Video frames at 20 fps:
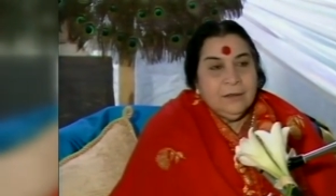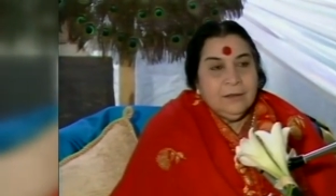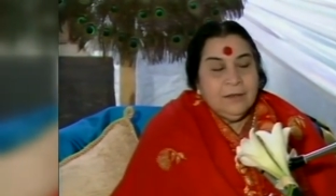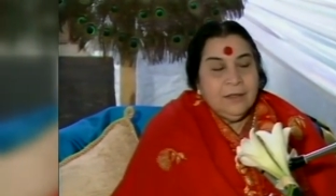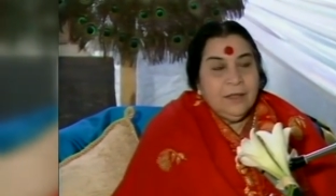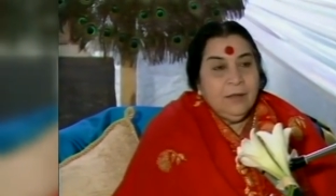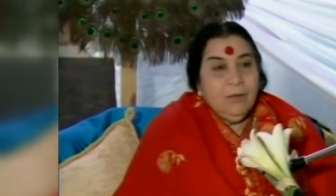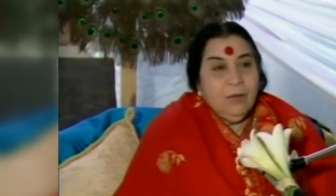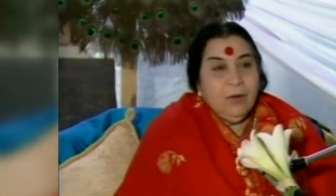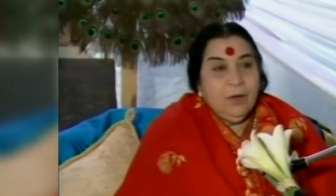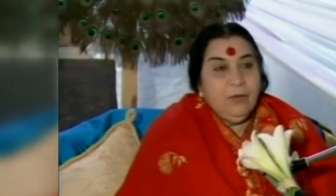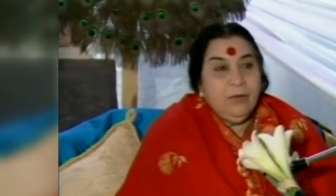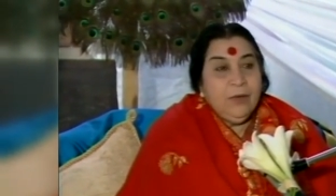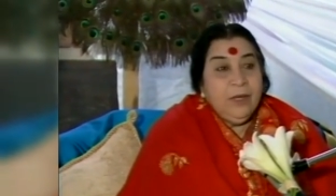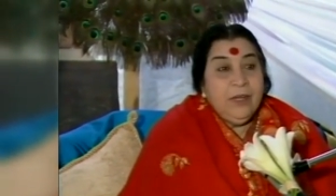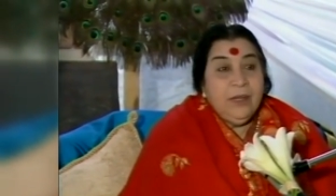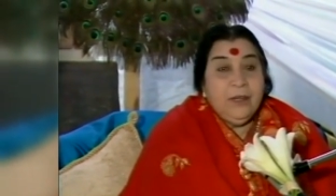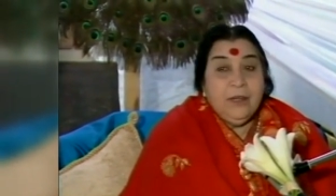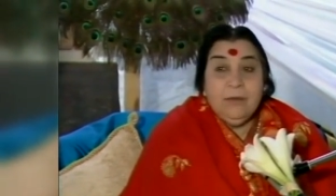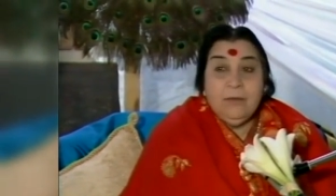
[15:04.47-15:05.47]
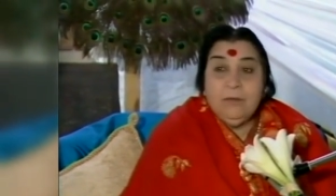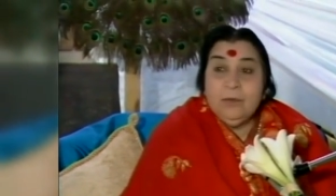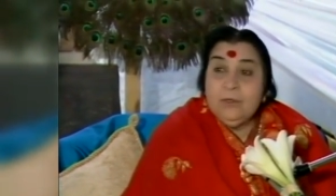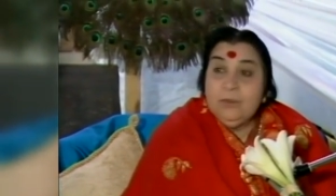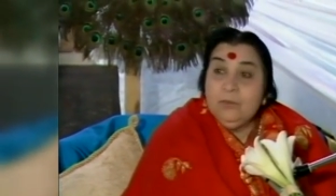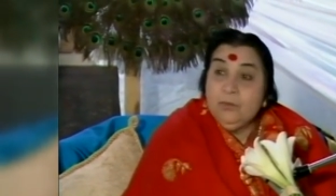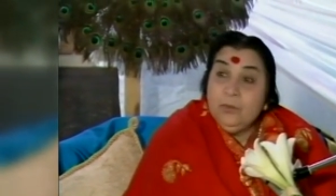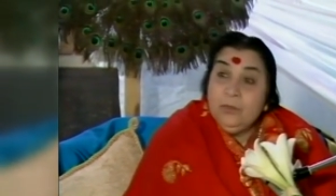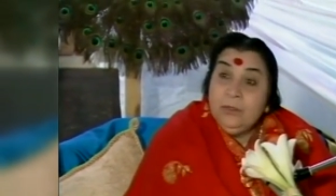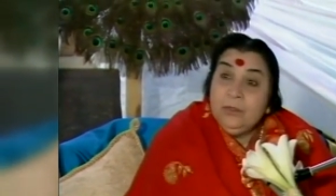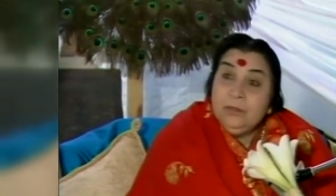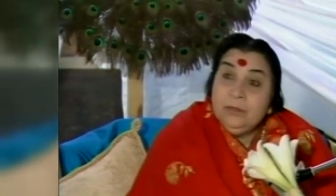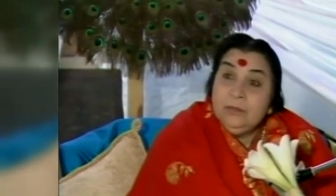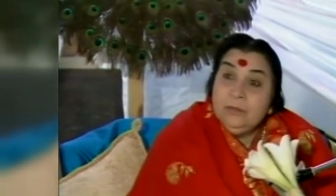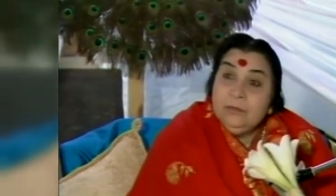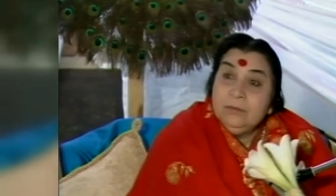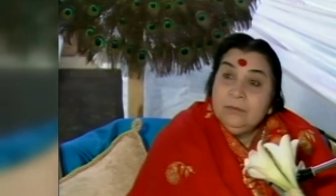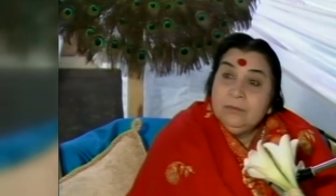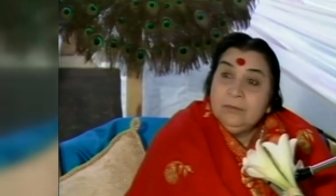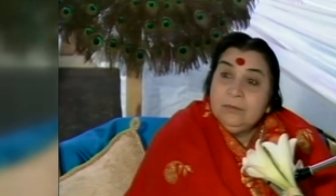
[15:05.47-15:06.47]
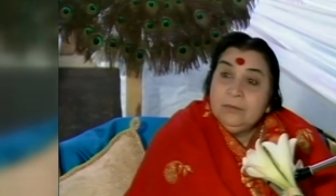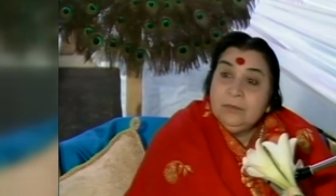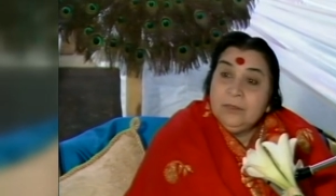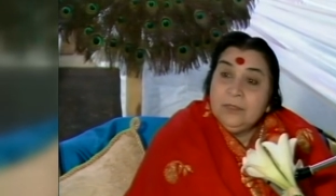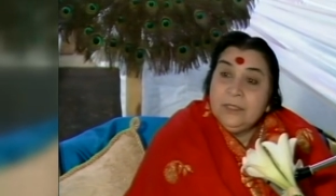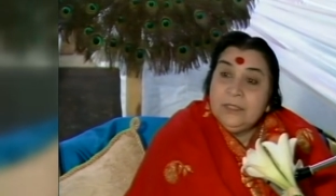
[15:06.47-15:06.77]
Then what we needed was wood. So